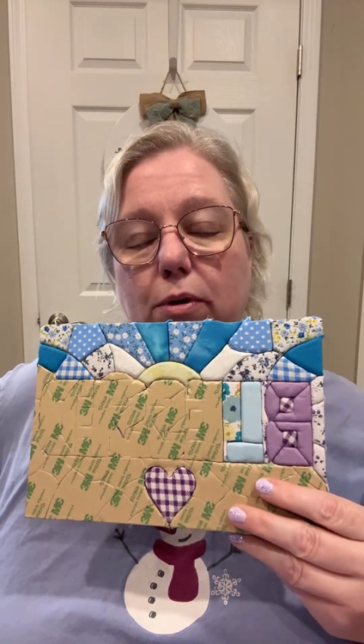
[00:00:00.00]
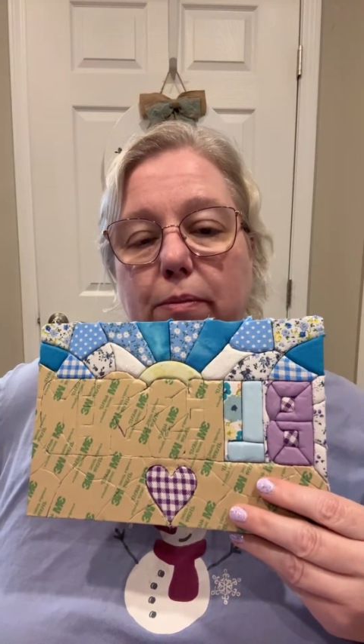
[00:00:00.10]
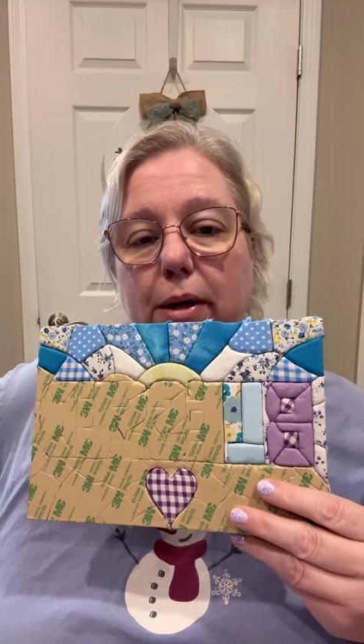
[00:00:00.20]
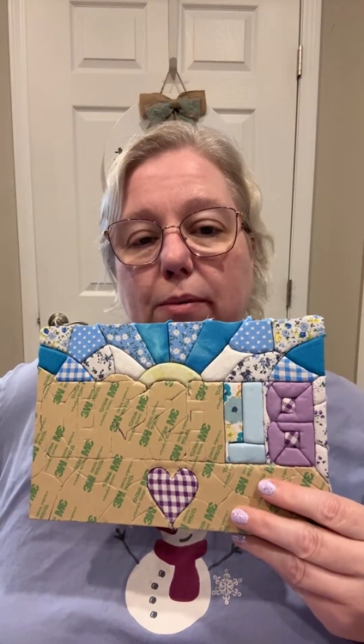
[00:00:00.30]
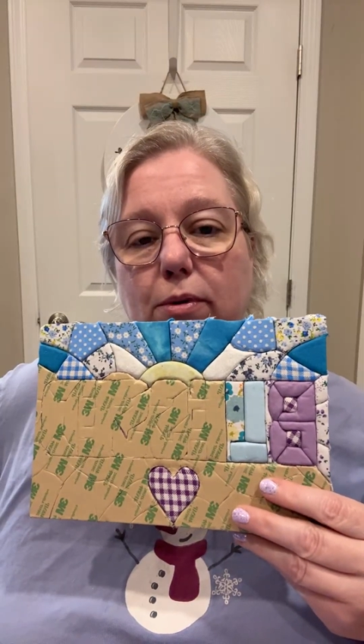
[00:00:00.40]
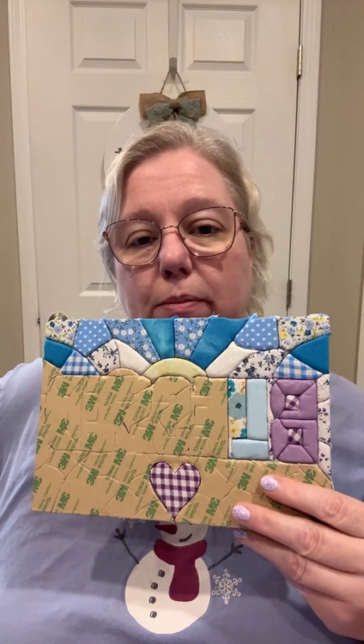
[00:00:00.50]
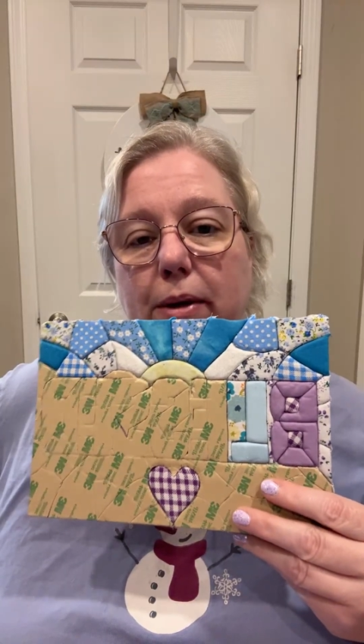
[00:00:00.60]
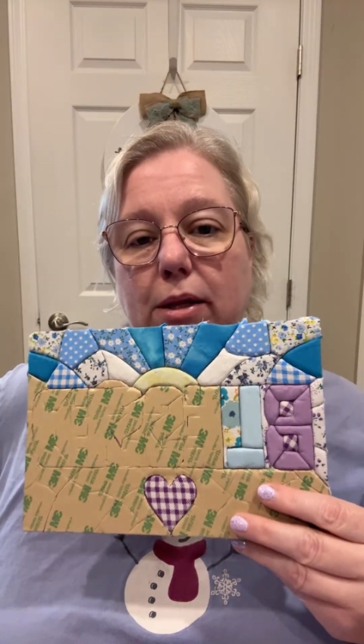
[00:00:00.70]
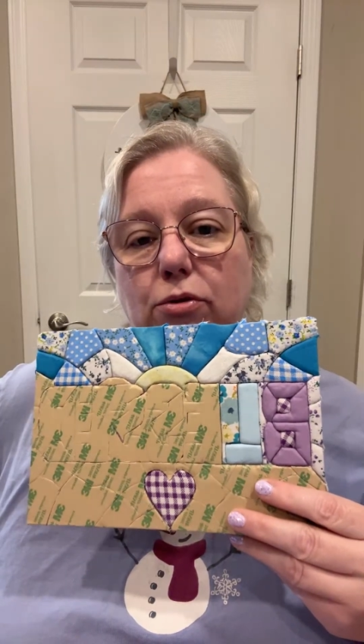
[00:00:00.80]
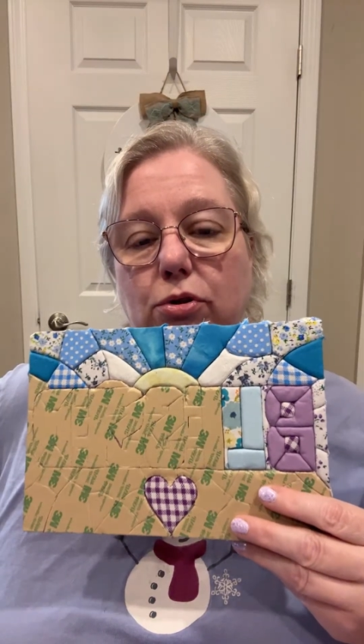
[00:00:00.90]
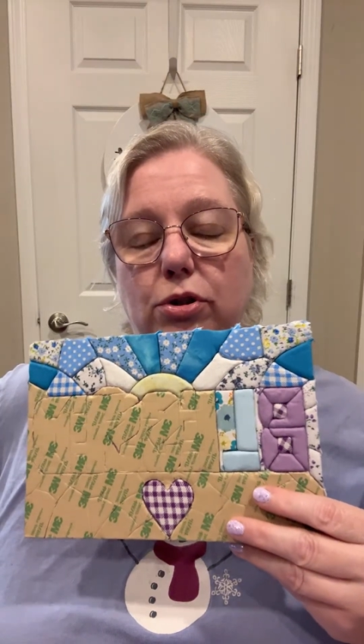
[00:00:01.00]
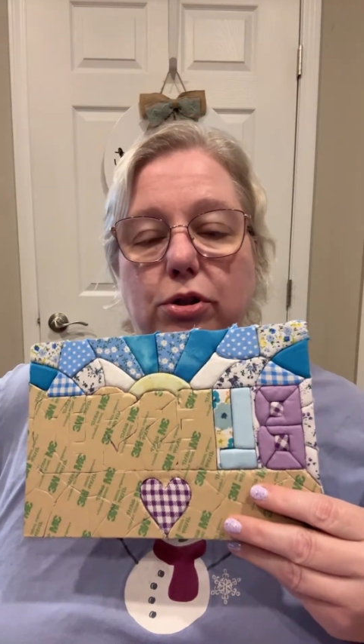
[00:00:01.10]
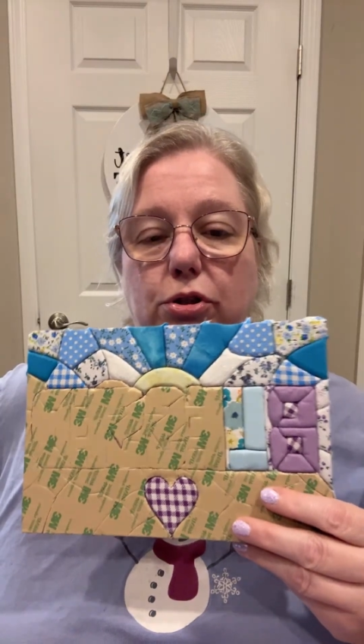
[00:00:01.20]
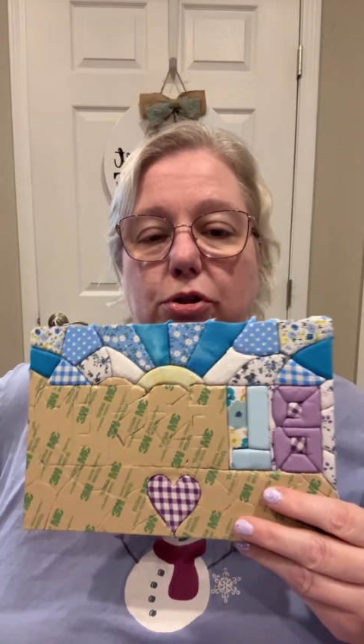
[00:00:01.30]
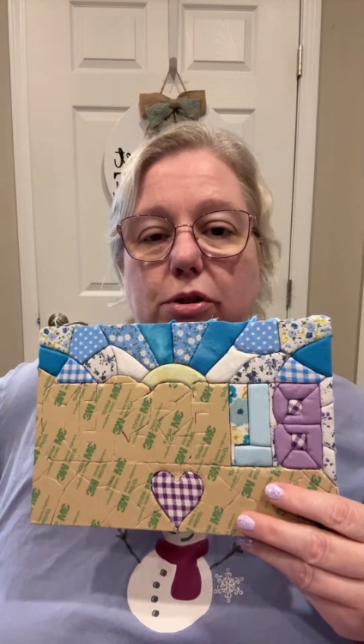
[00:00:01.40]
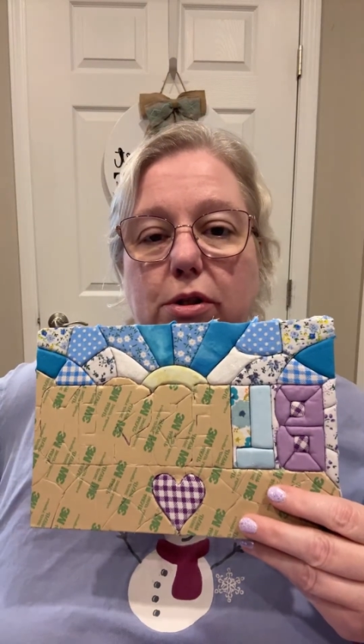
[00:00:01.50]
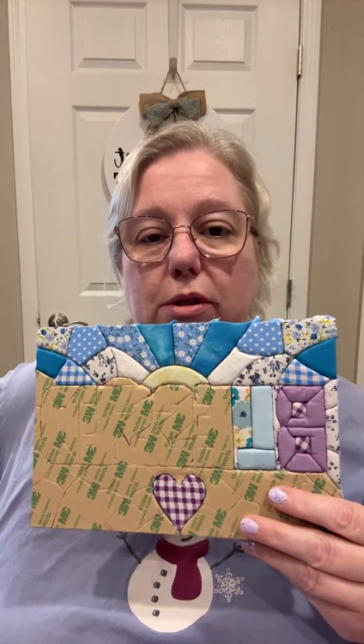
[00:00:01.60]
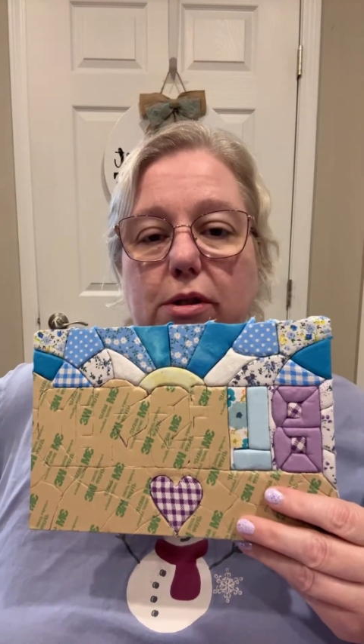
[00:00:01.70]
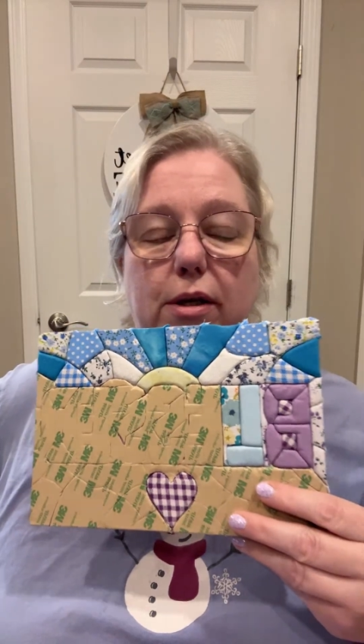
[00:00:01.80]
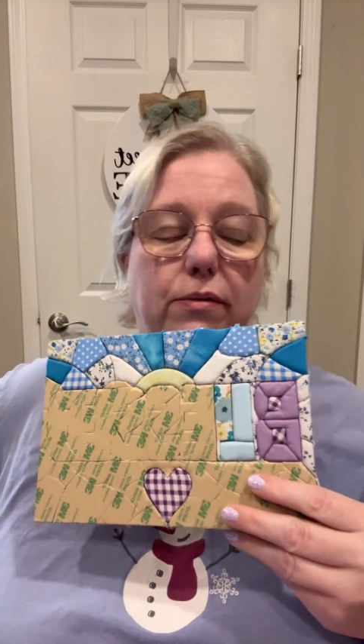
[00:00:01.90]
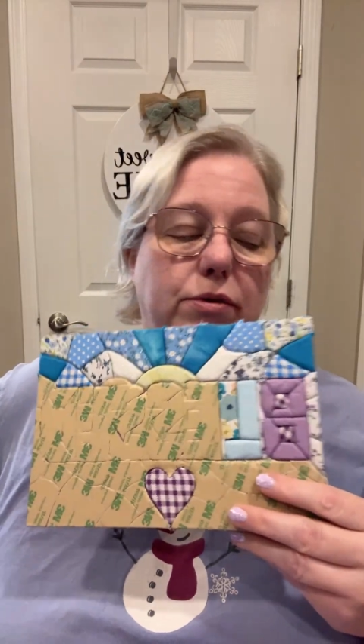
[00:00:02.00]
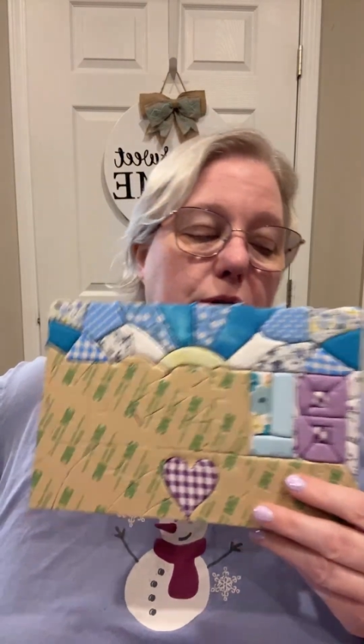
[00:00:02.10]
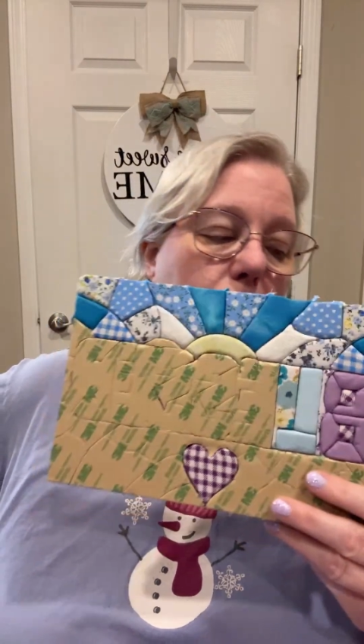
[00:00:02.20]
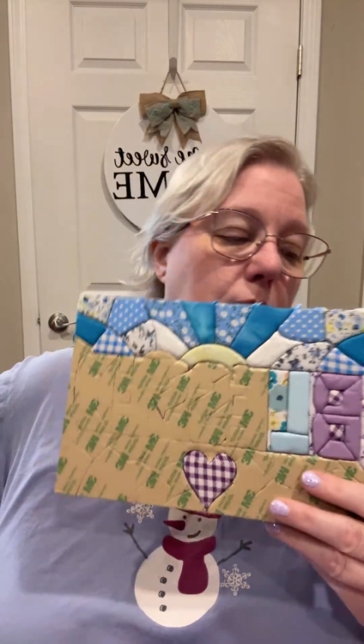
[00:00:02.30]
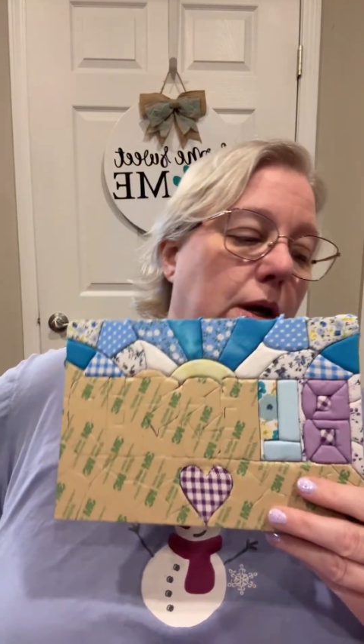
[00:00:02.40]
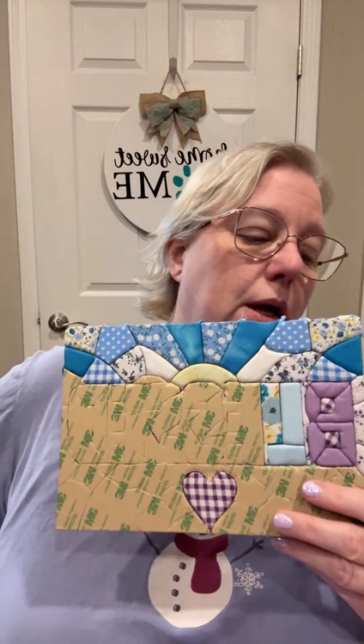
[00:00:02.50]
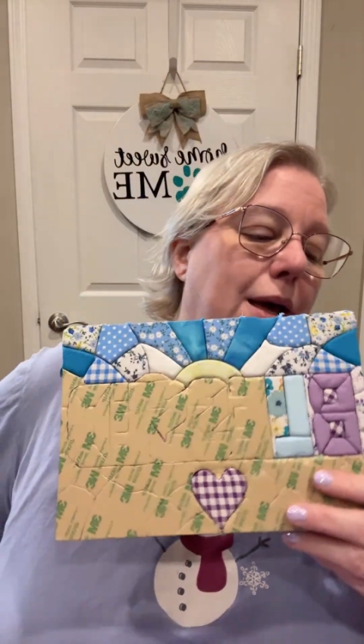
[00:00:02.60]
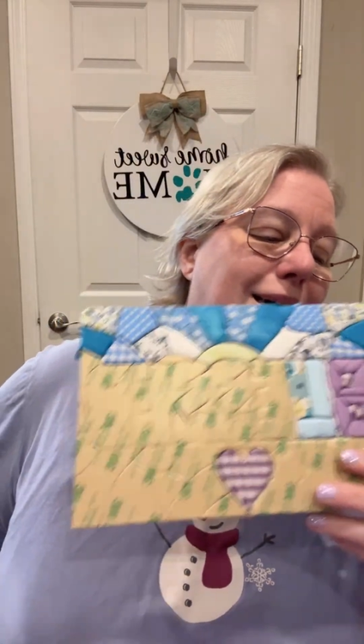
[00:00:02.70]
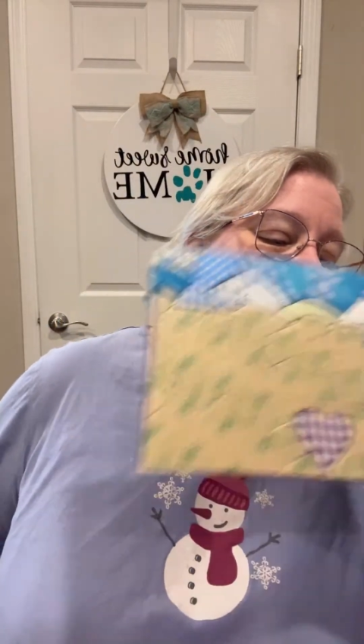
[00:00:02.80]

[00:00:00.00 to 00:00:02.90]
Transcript: people to be able to make their decisions and stuff. So